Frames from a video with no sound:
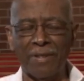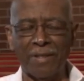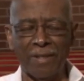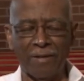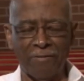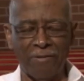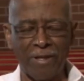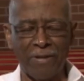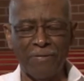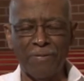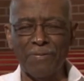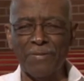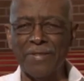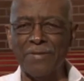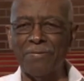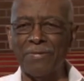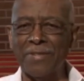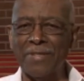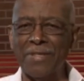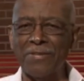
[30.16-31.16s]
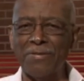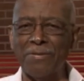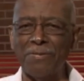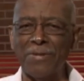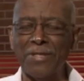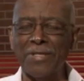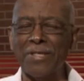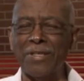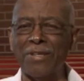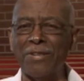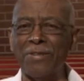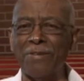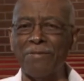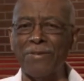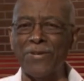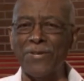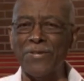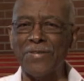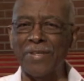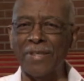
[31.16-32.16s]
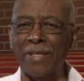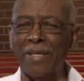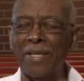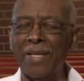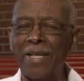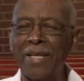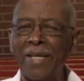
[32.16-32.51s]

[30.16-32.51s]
degree from Central Michigan University,